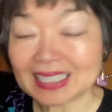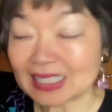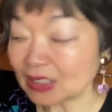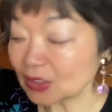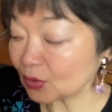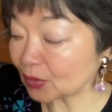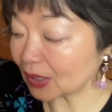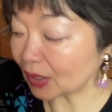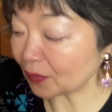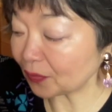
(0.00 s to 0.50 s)

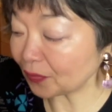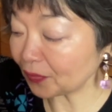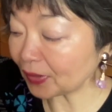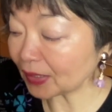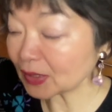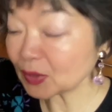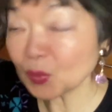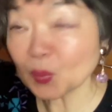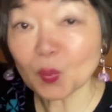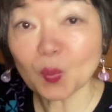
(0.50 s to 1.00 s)
So the
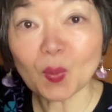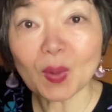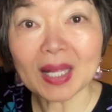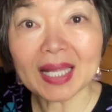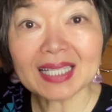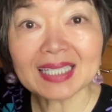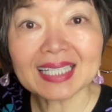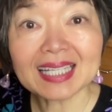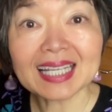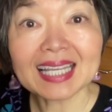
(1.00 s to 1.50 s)
first
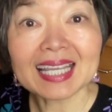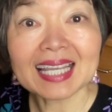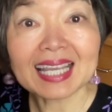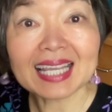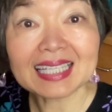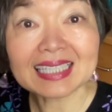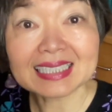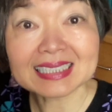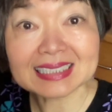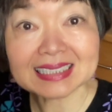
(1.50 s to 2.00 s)
one
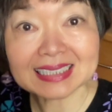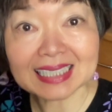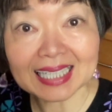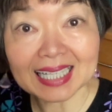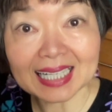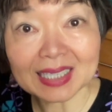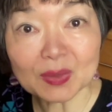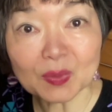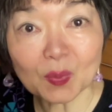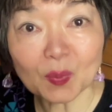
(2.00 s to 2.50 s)
and the
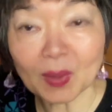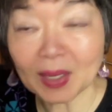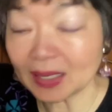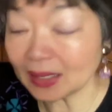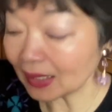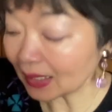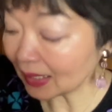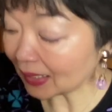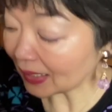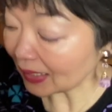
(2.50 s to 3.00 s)
second
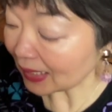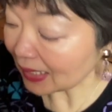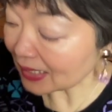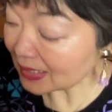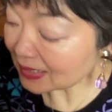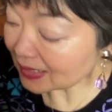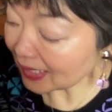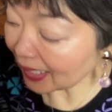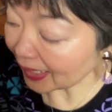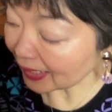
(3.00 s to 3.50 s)
one is
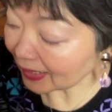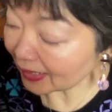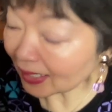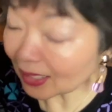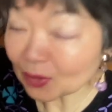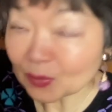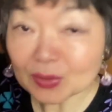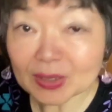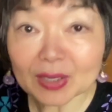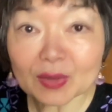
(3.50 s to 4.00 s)

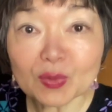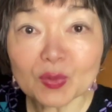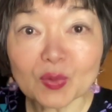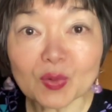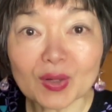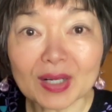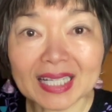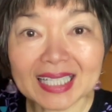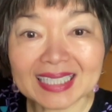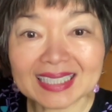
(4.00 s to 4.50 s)
diagonal
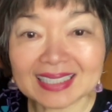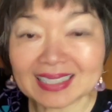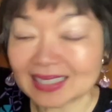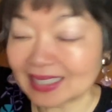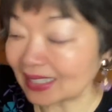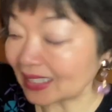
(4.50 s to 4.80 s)
right.